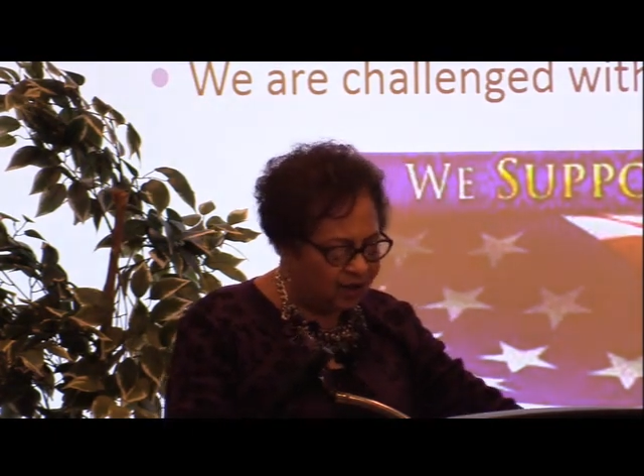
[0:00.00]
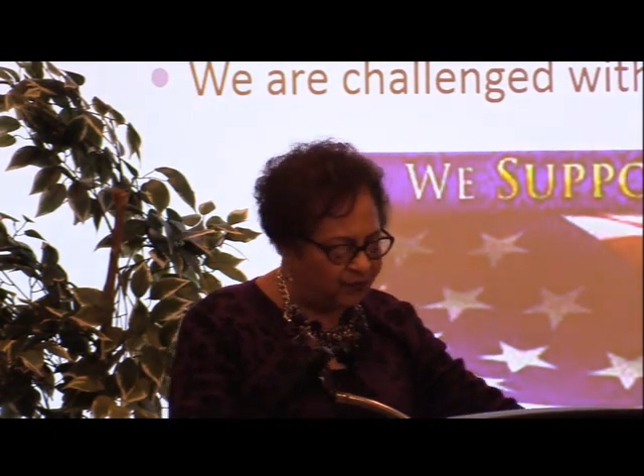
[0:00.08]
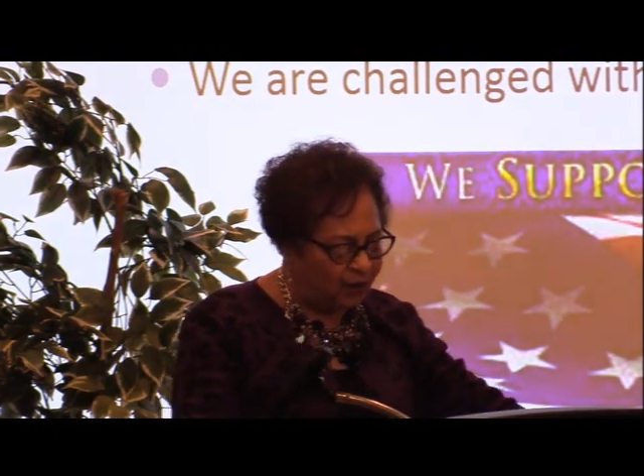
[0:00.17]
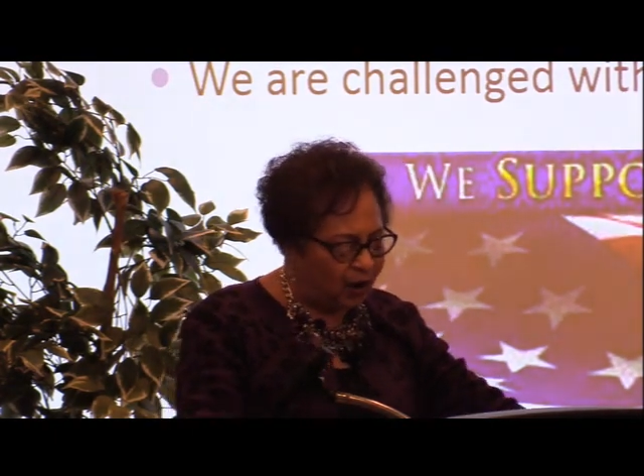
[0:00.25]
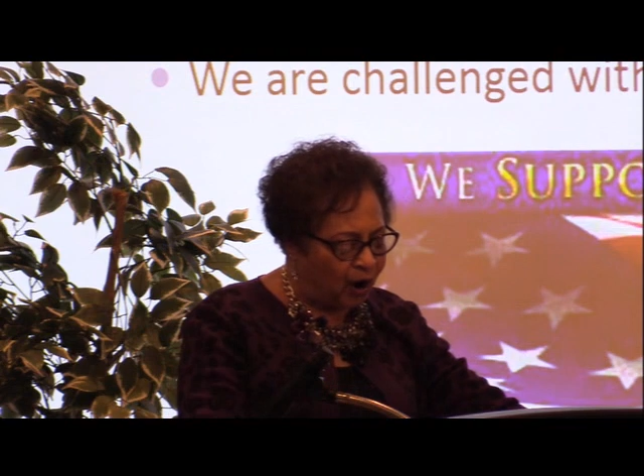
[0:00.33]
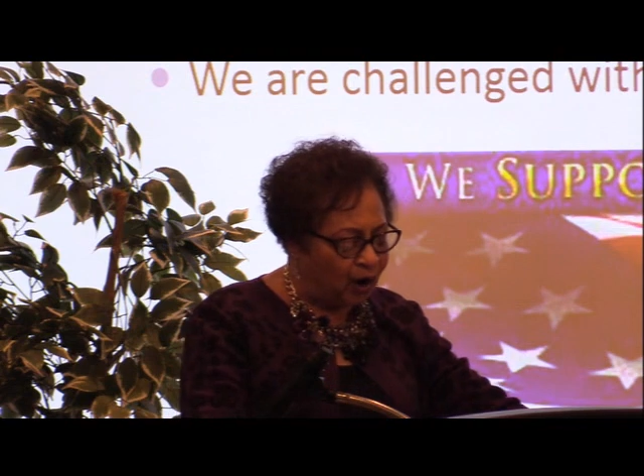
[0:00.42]

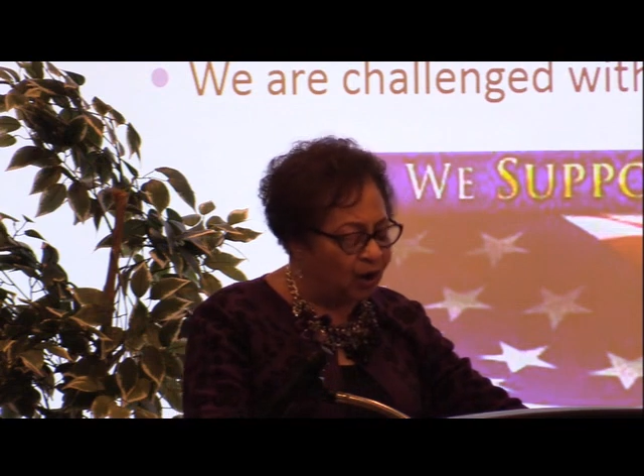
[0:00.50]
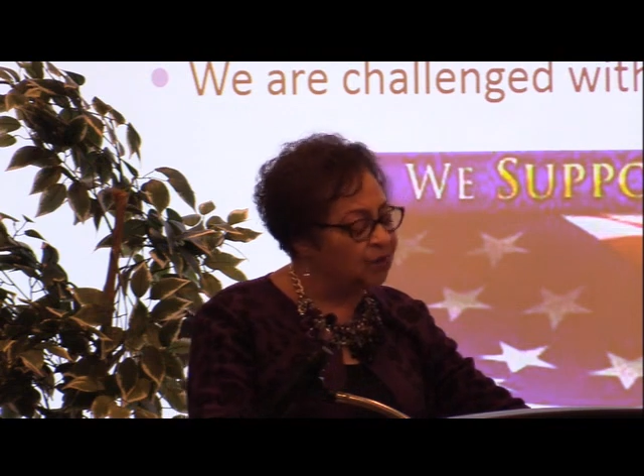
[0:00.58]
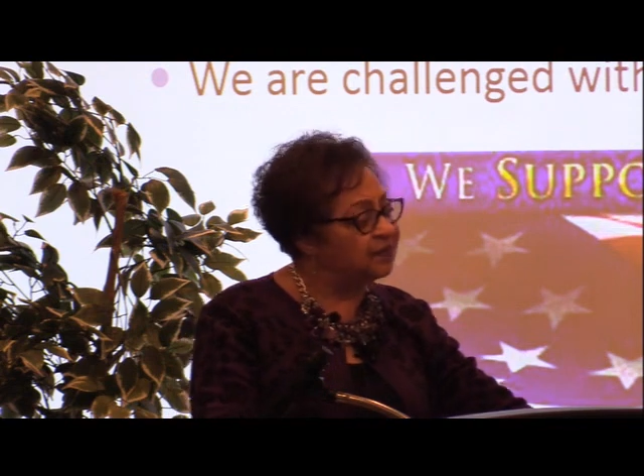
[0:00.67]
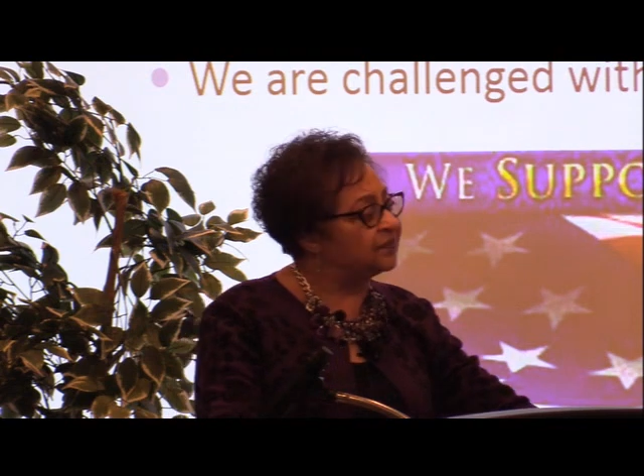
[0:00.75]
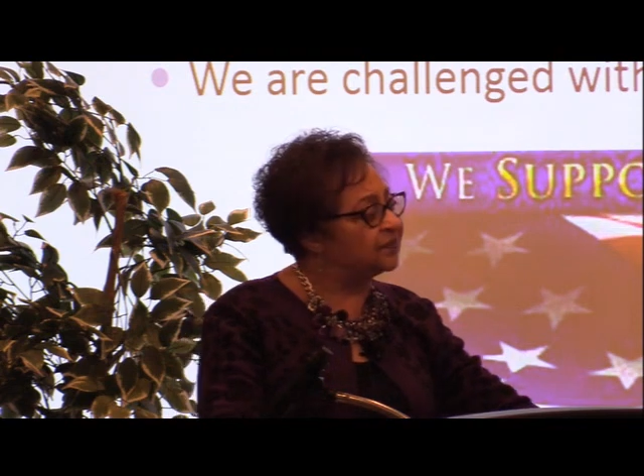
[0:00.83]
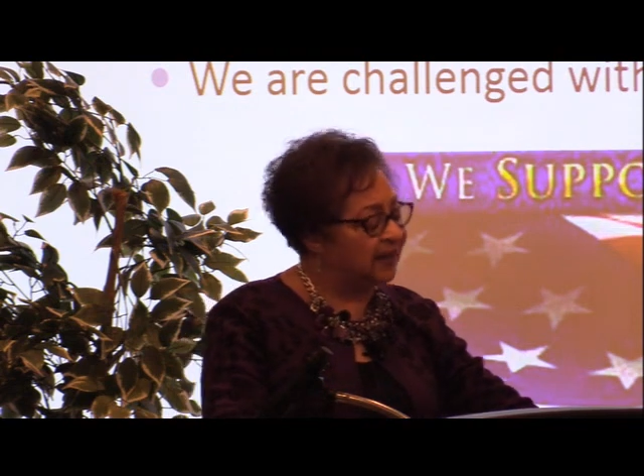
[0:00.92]
for
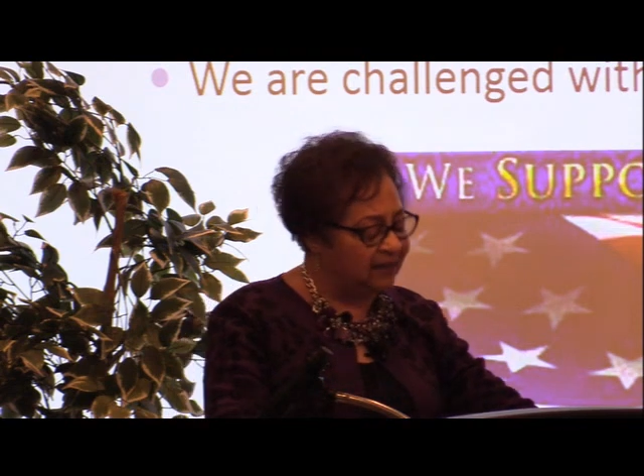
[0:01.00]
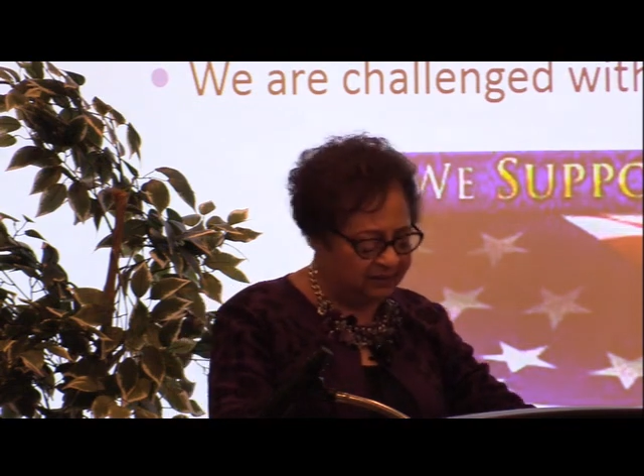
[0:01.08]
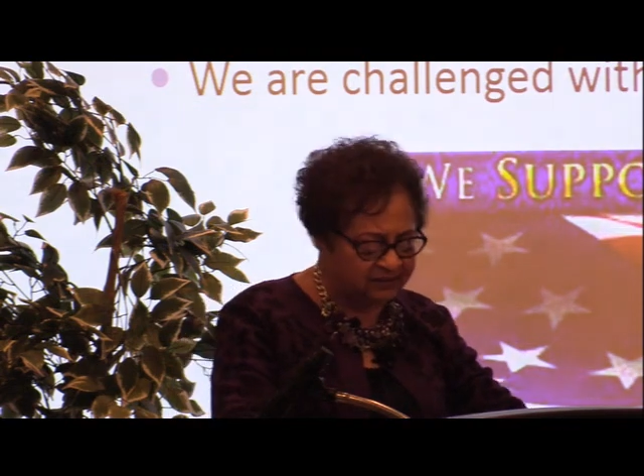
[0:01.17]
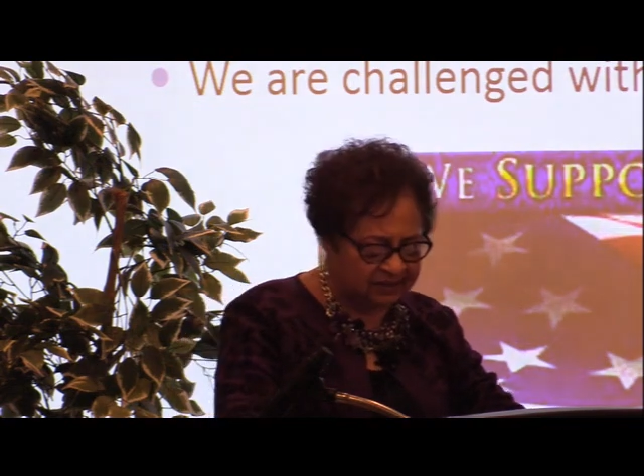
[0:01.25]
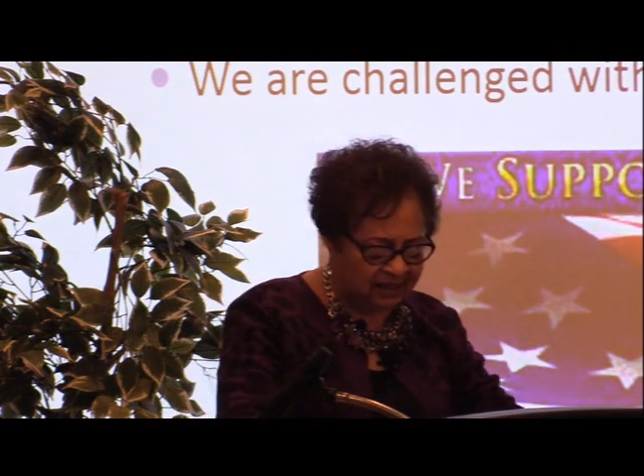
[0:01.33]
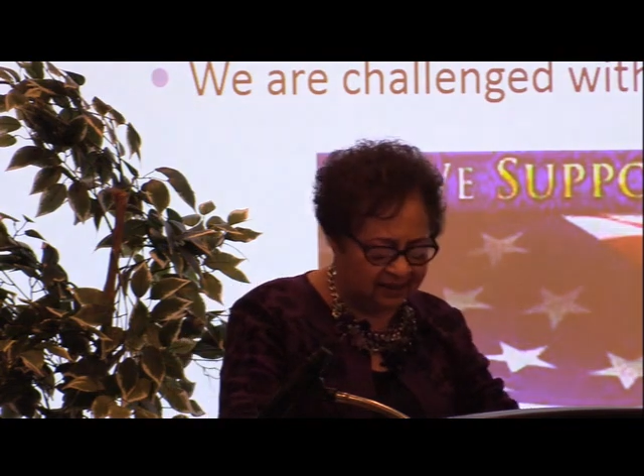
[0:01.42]
all that they
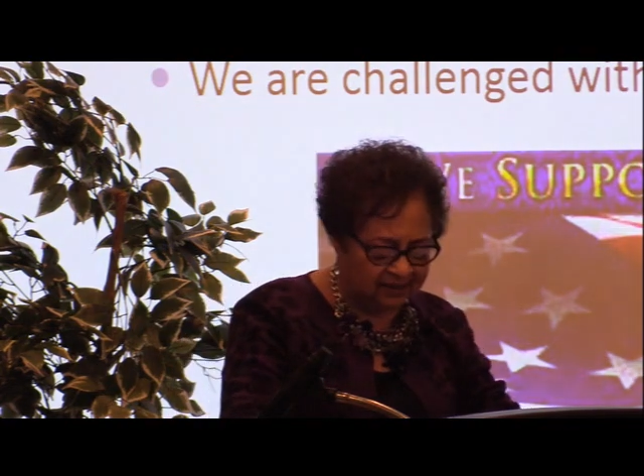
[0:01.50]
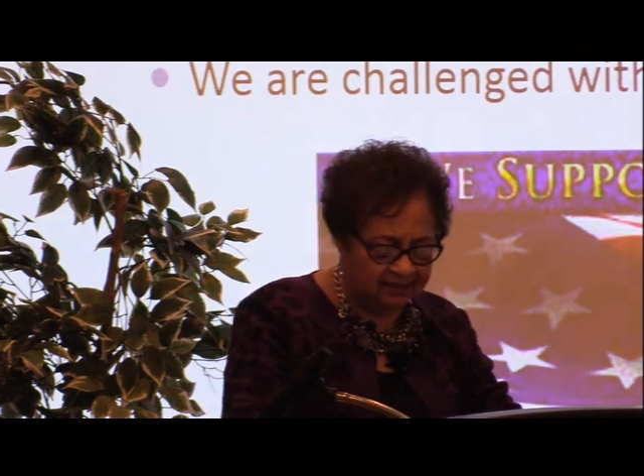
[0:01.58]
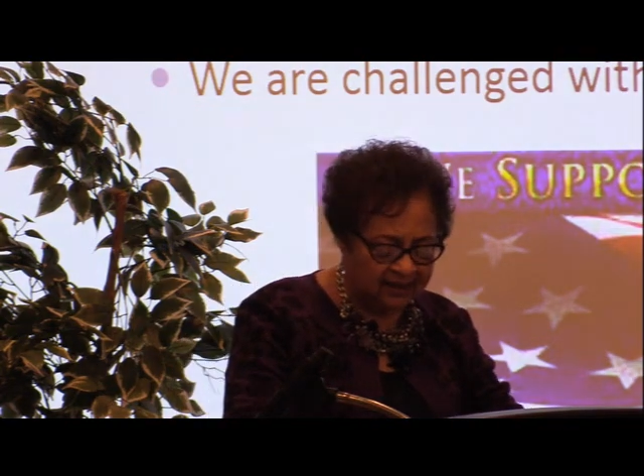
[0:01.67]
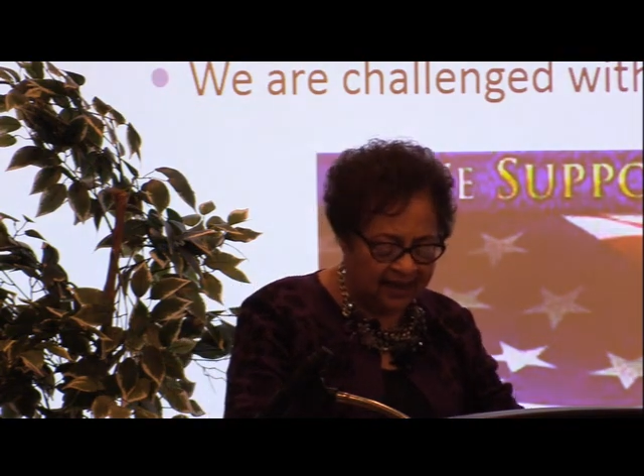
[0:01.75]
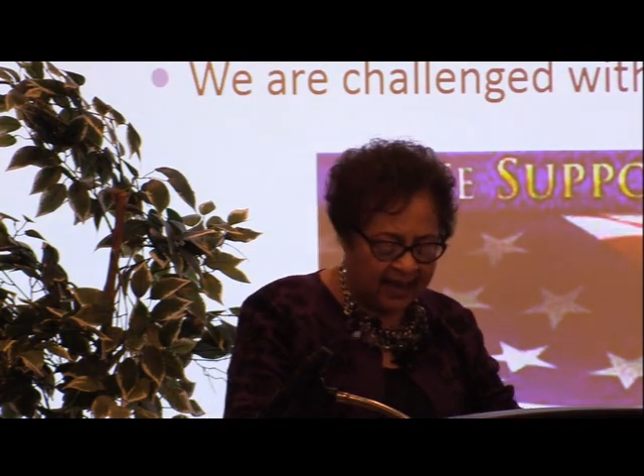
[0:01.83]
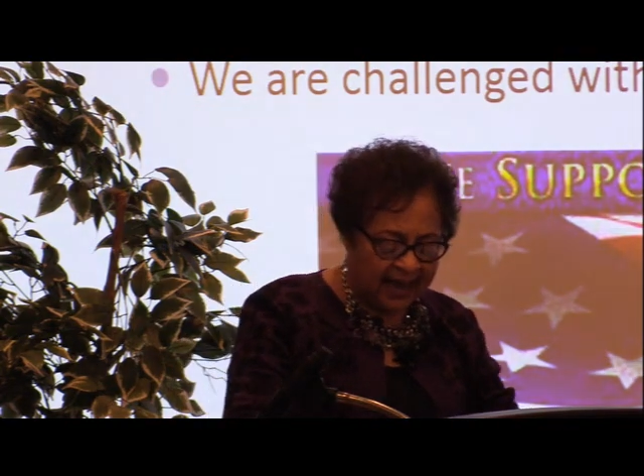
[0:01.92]
have done